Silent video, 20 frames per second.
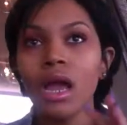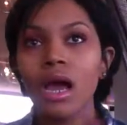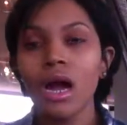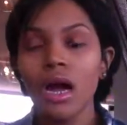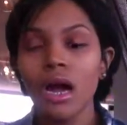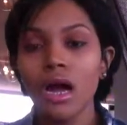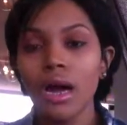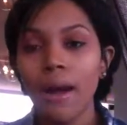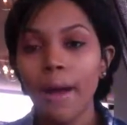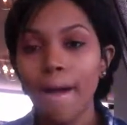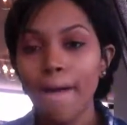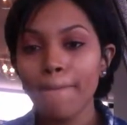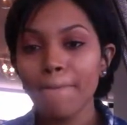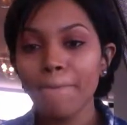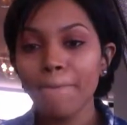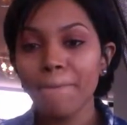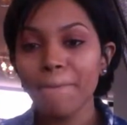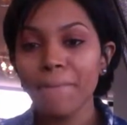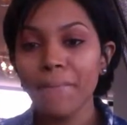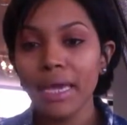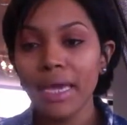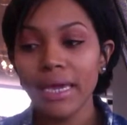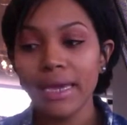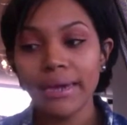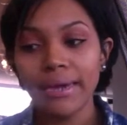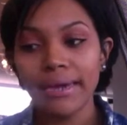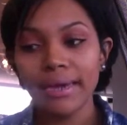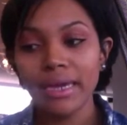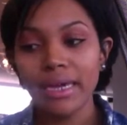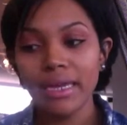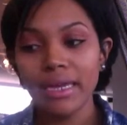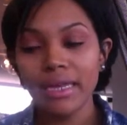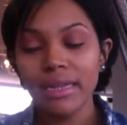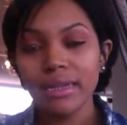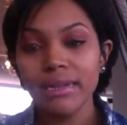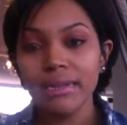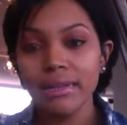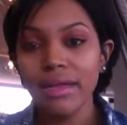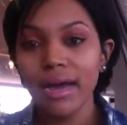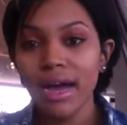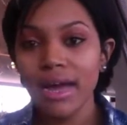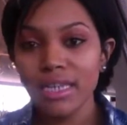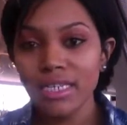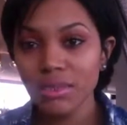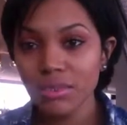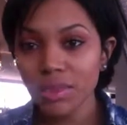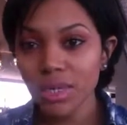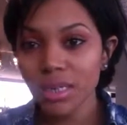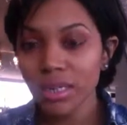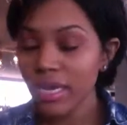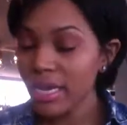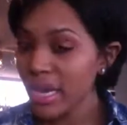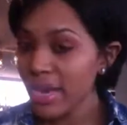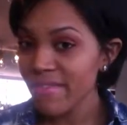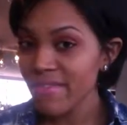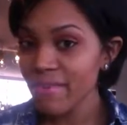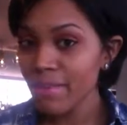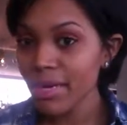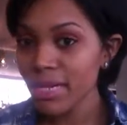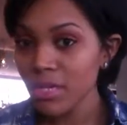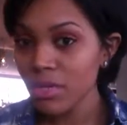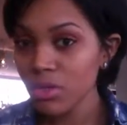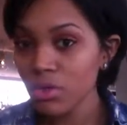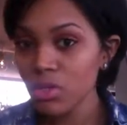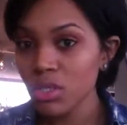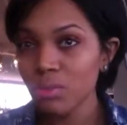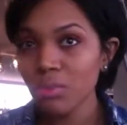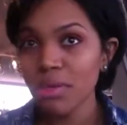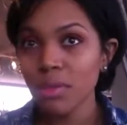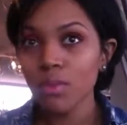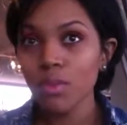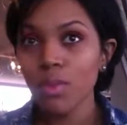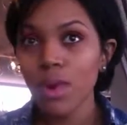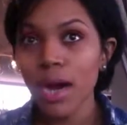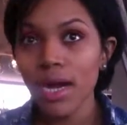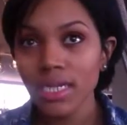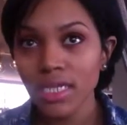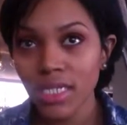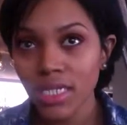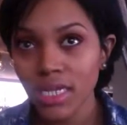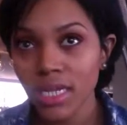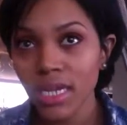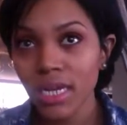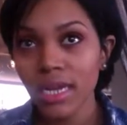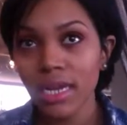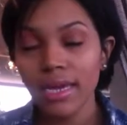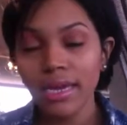And I just want to thank everybody who's been watching.